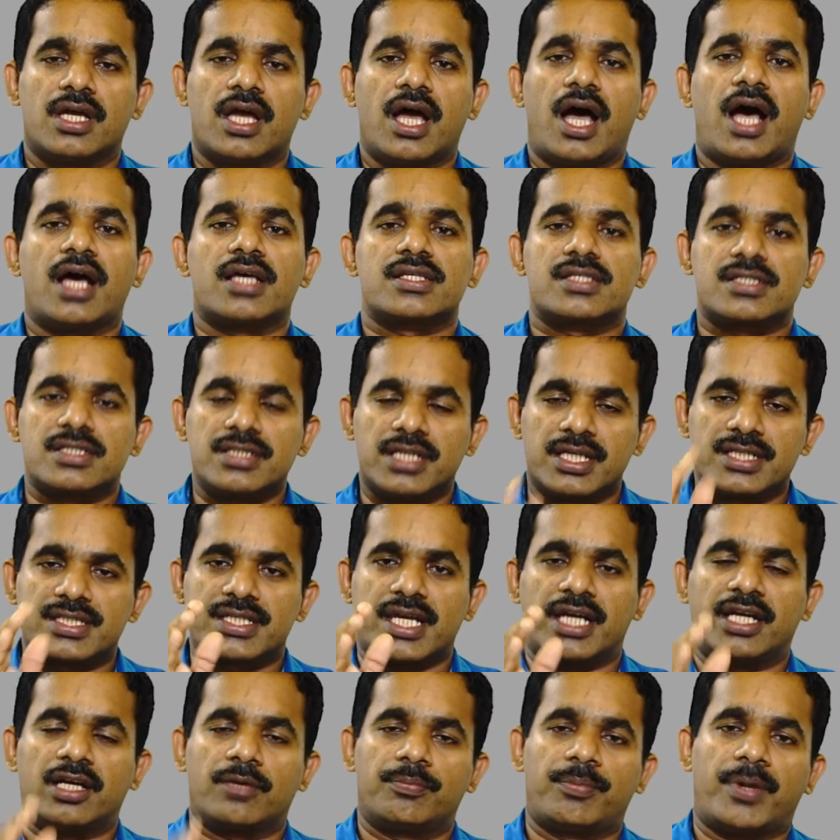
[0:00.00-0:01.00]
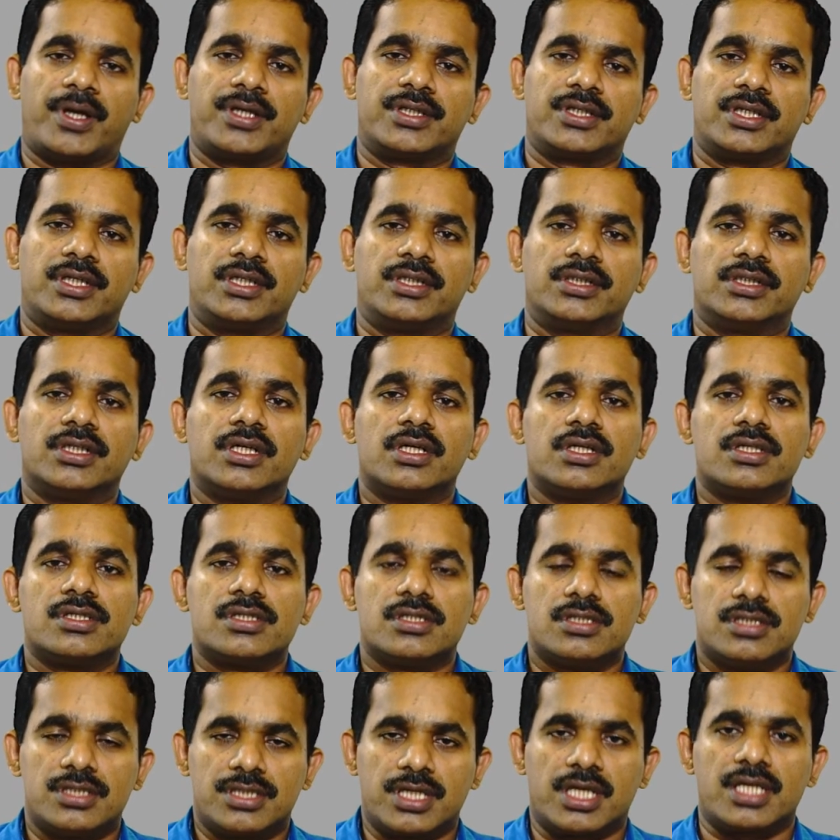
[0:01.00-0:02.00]
as decided by the
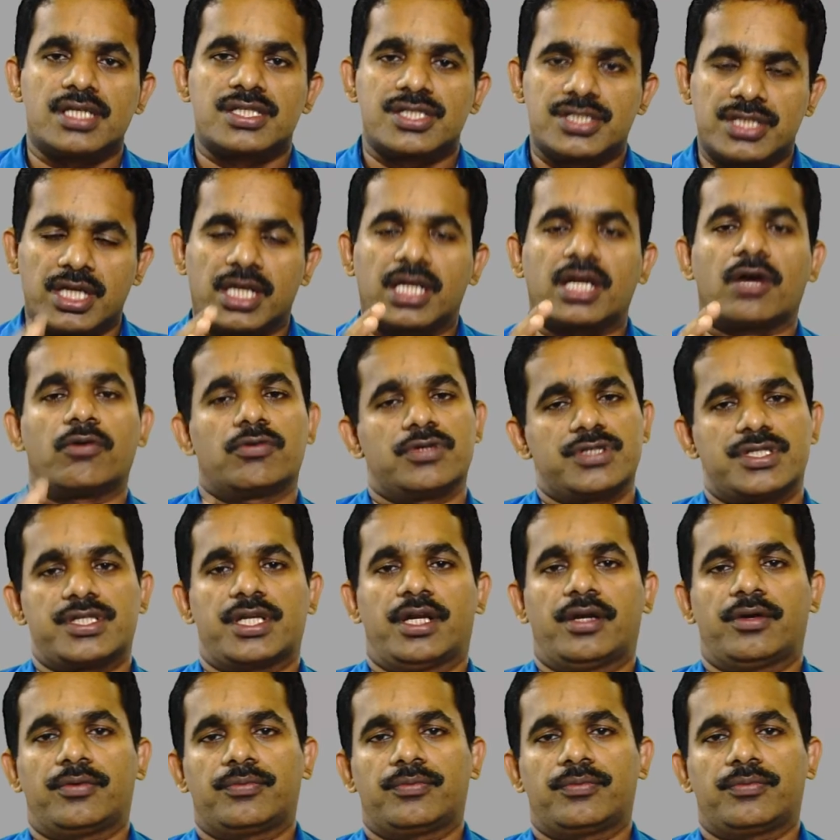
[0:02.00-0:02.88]
G S T Council.